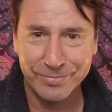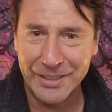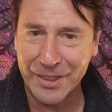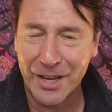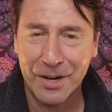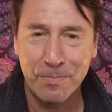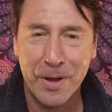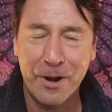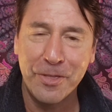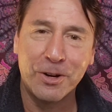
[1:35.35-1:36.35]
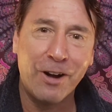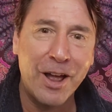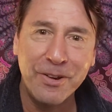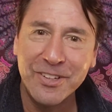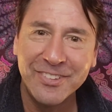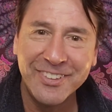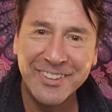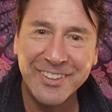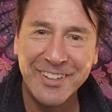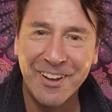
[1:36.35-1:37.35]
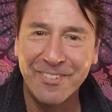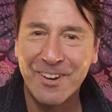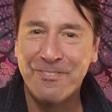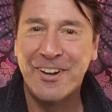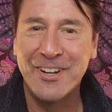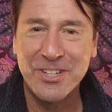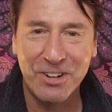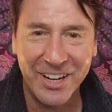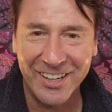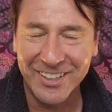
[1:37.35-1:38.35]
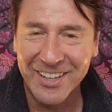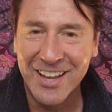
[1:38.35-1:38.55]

get that butt on the ground, you know, go find a tree,